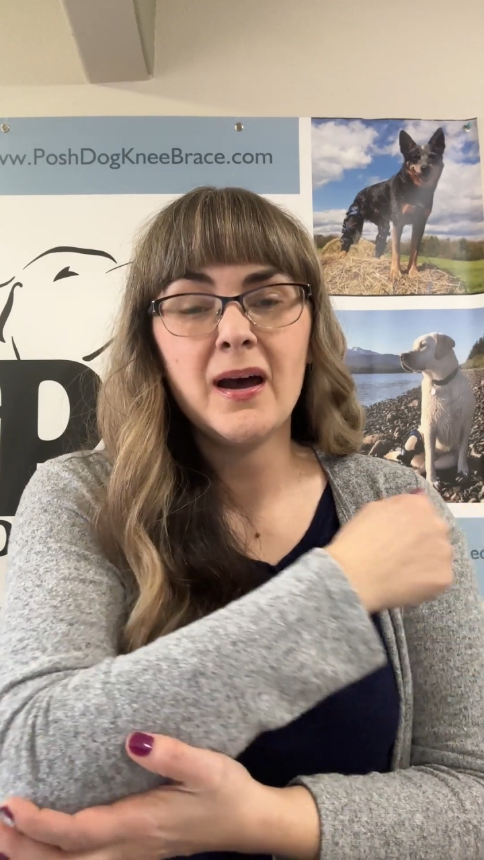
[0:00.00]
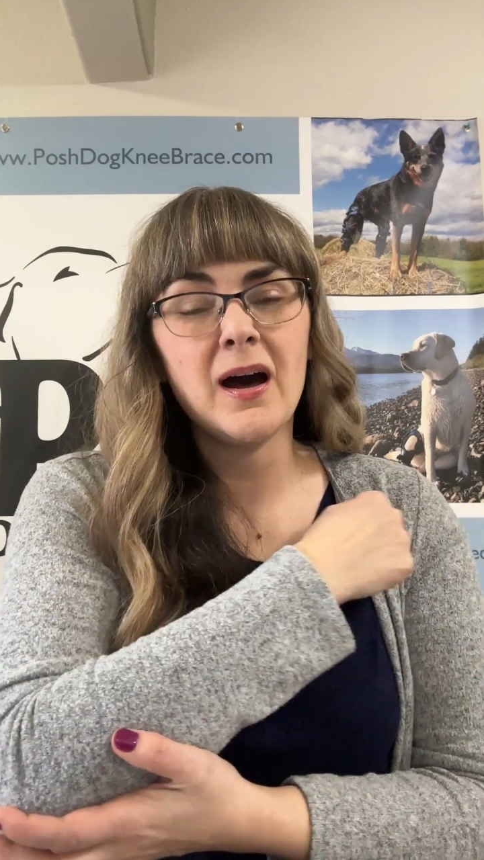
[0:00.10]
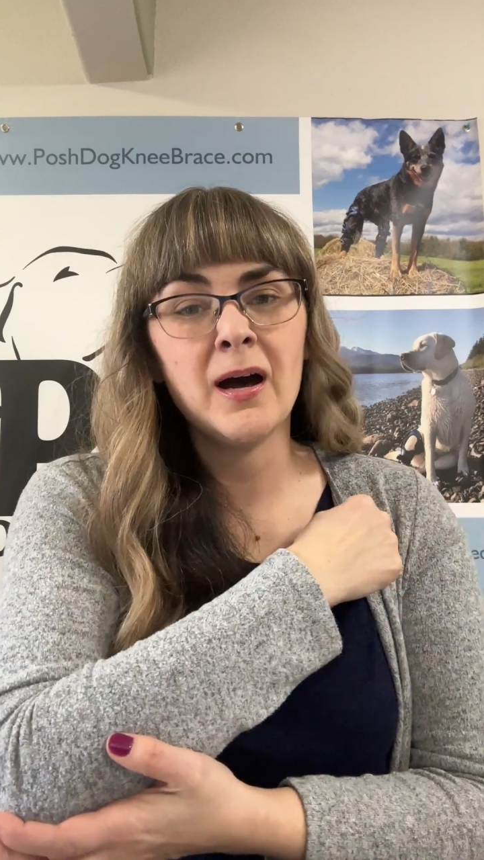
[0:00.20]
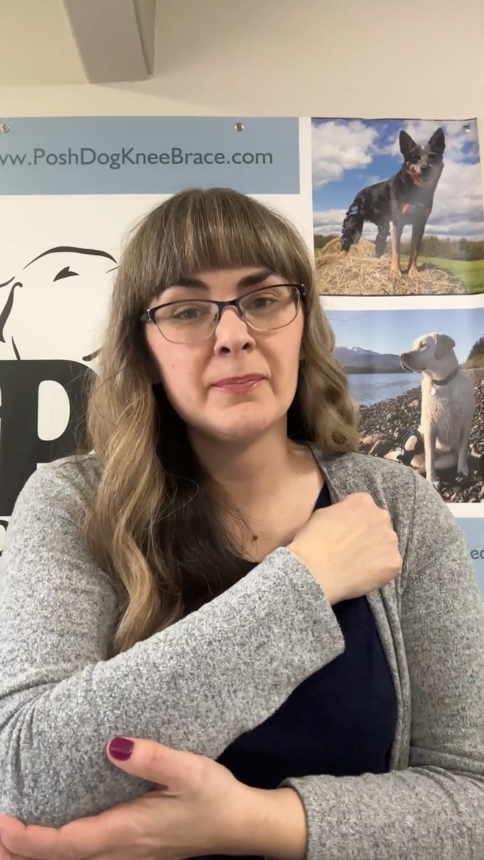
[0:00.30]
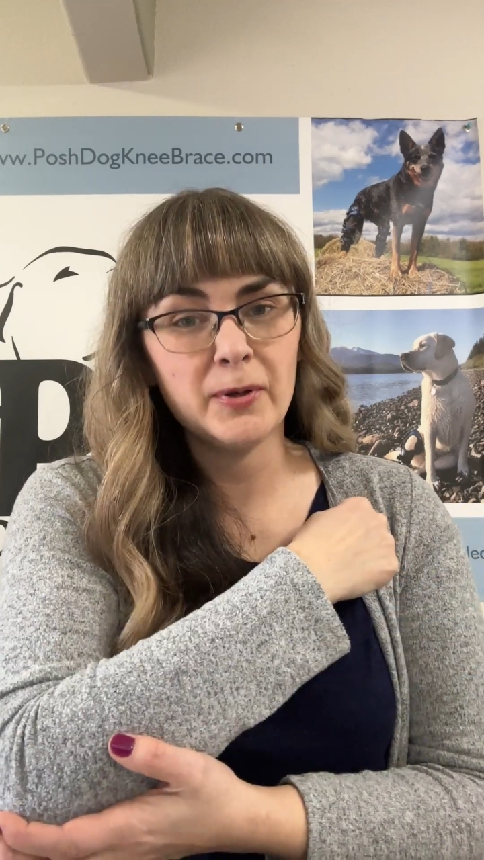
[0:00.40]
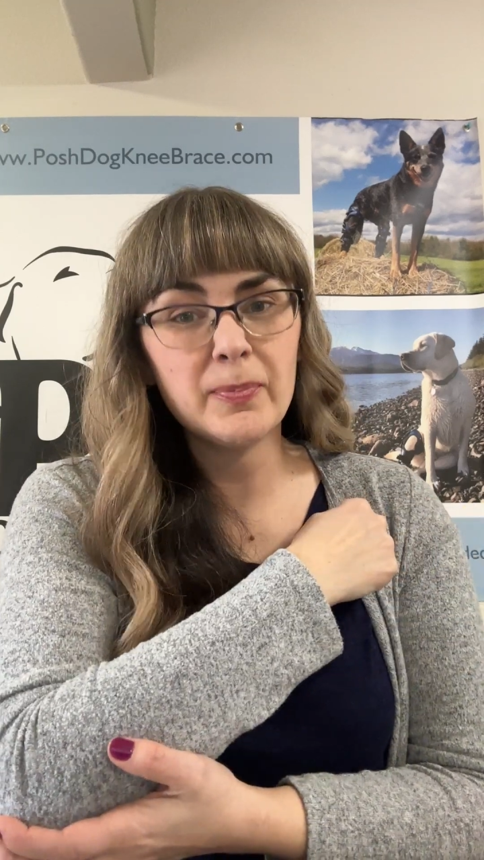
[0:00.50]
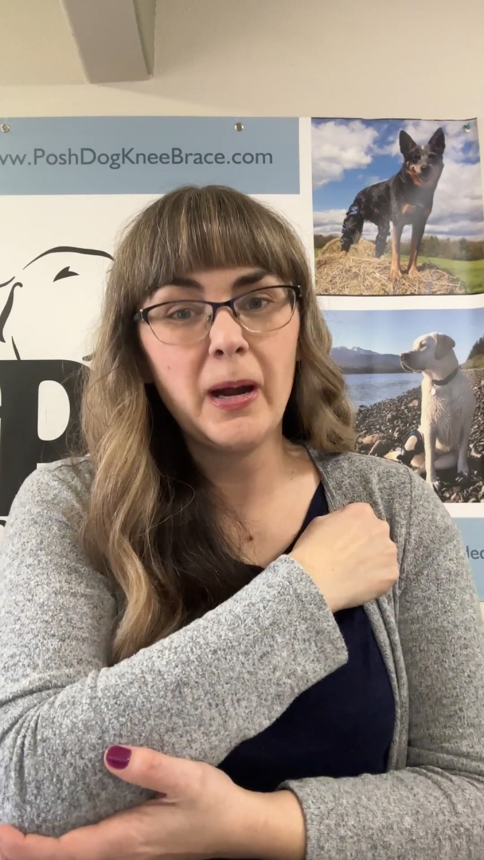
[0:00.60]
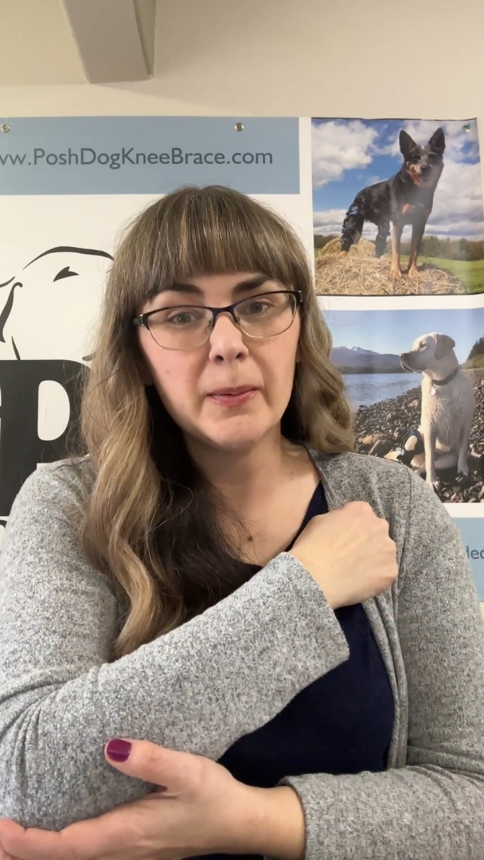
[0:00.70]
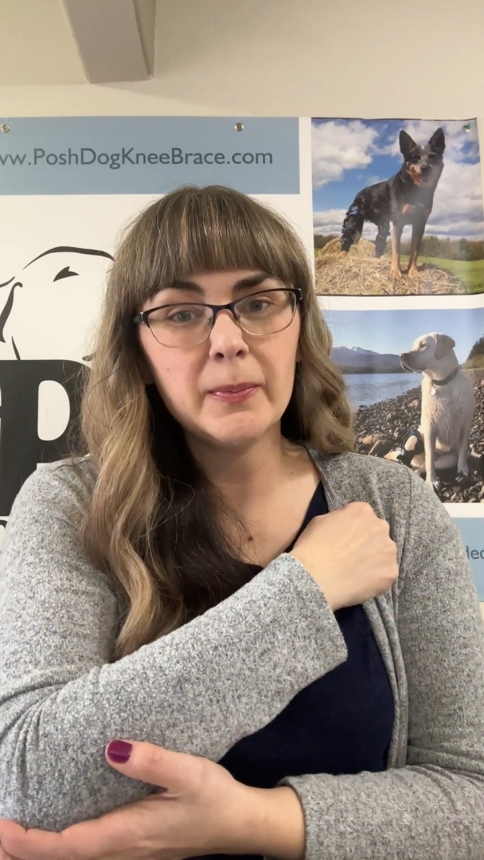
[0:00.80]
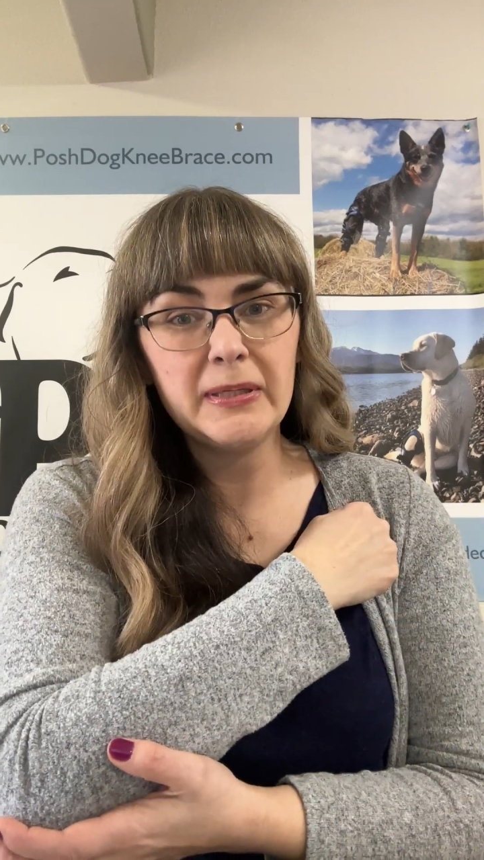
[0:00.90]
they'll
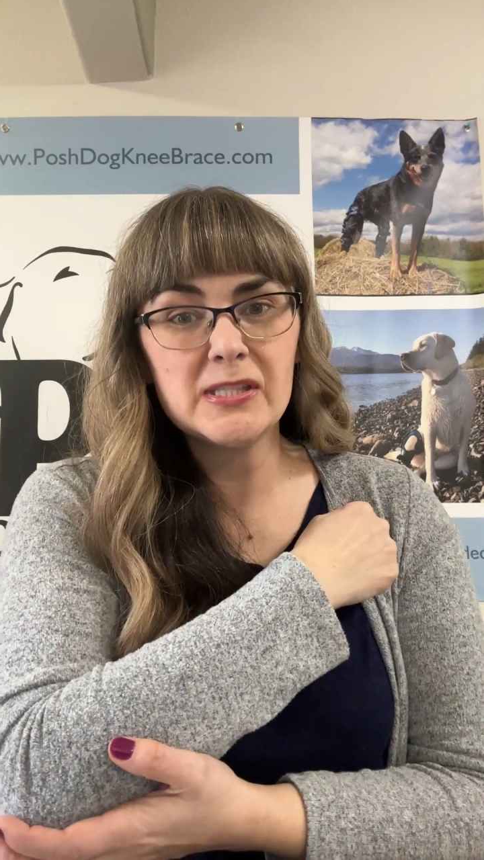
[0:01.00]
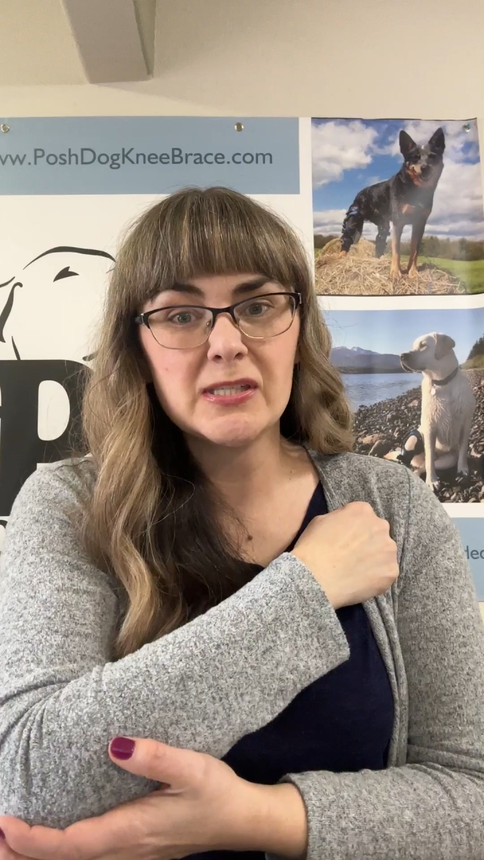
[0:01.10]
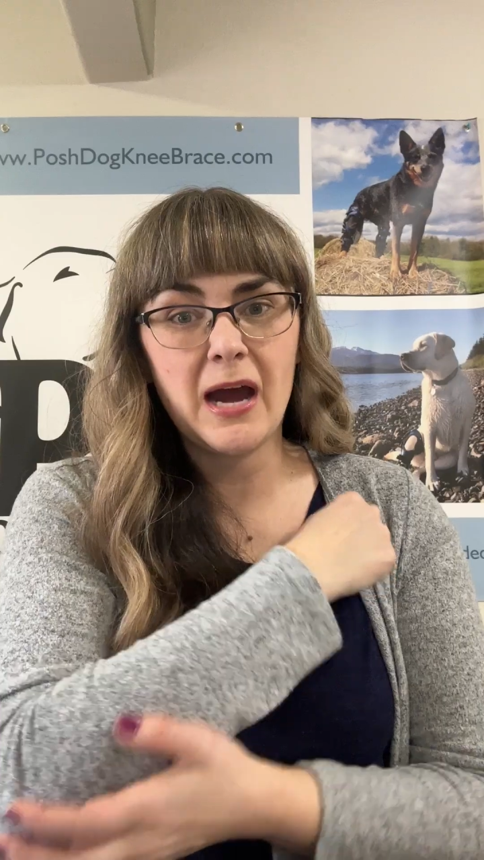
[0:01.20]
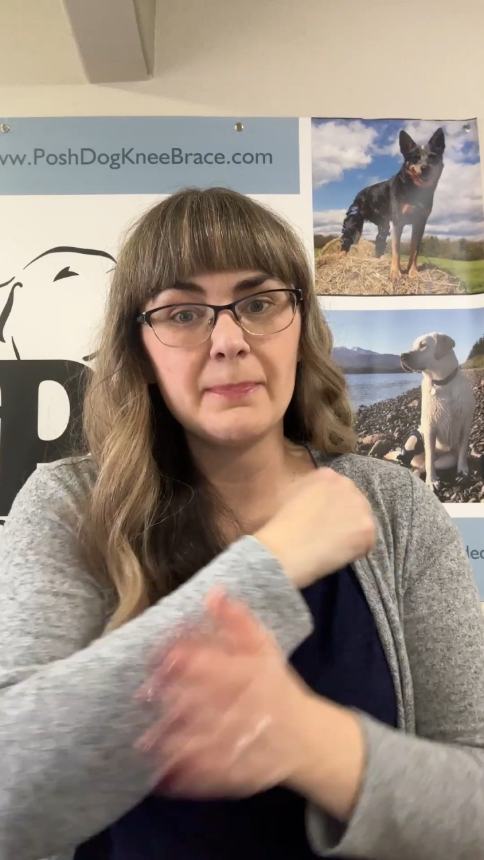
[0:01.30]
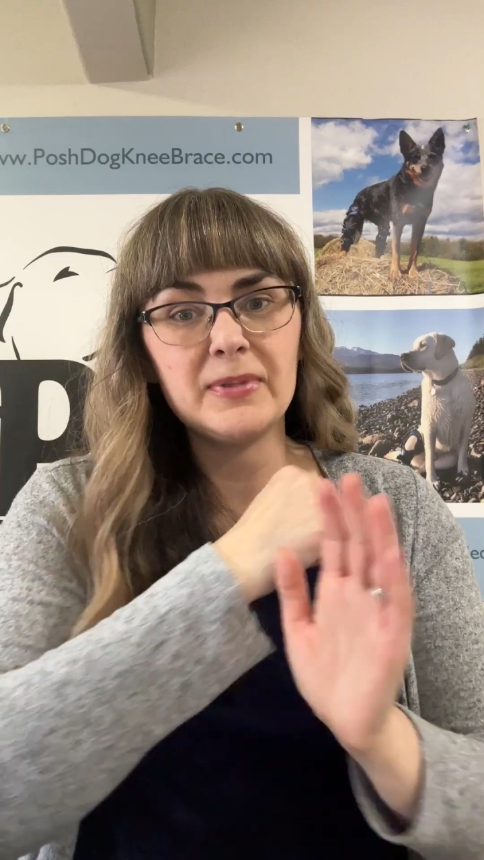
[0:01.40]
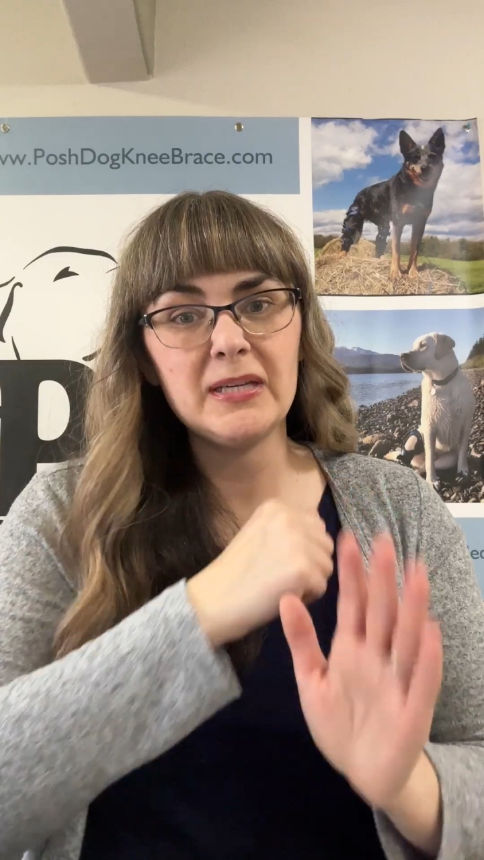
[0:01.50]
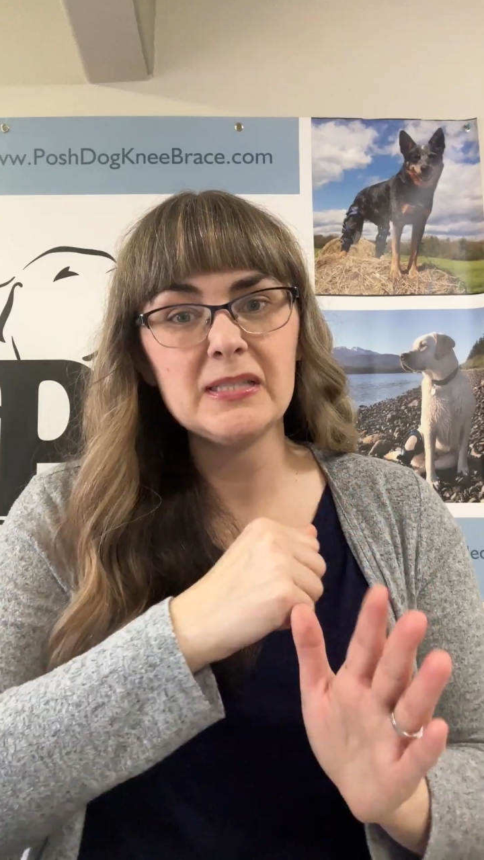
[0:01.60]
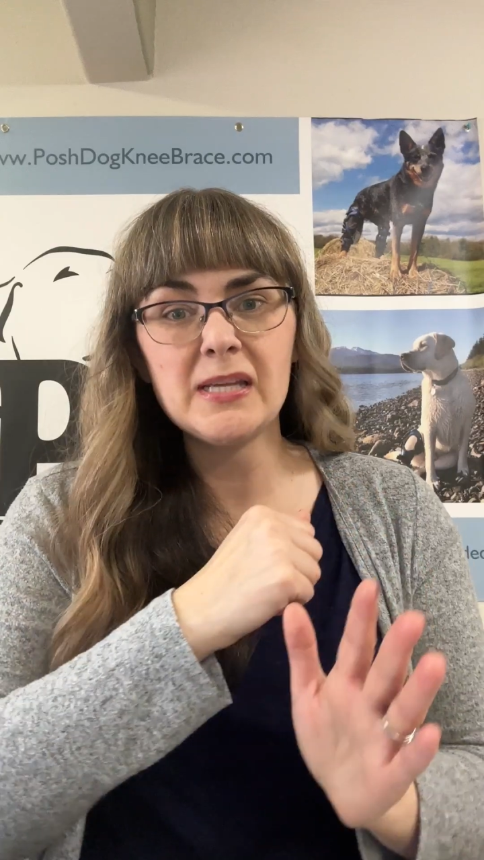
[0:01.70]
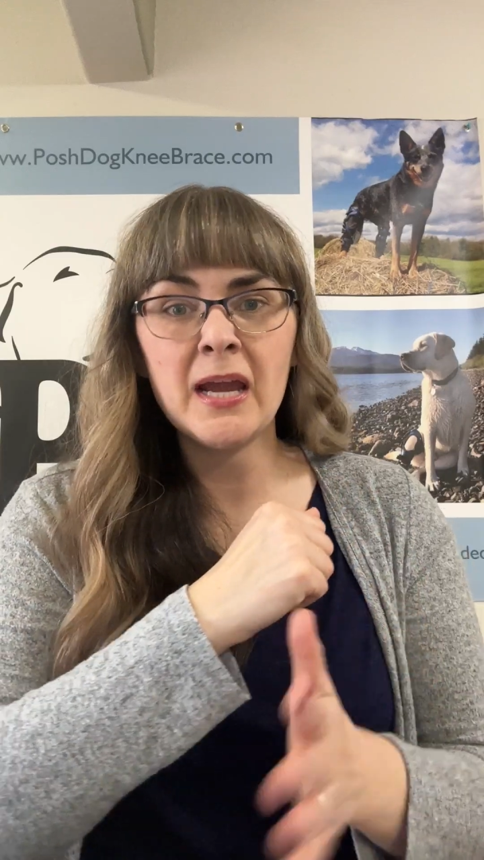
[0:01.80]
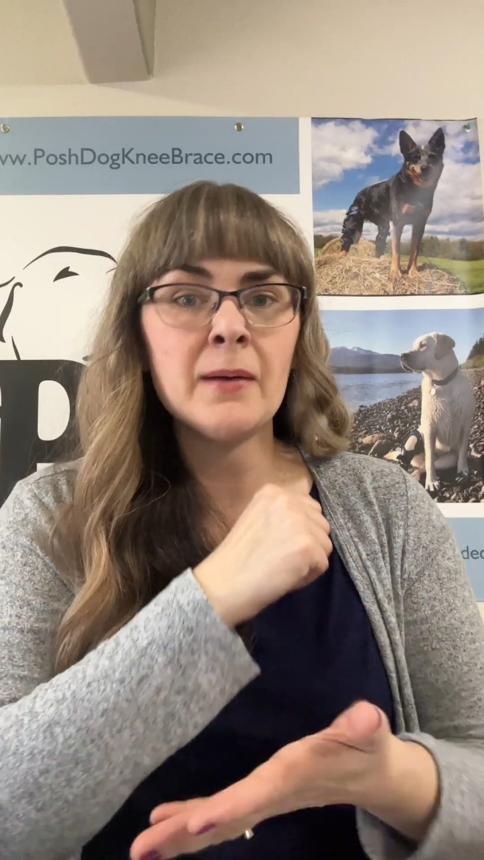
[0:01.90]
probably stop the
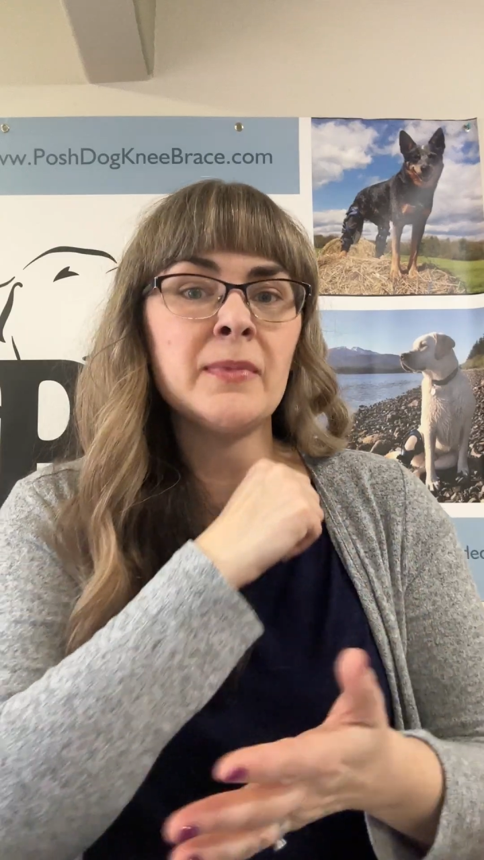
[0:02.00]
exam.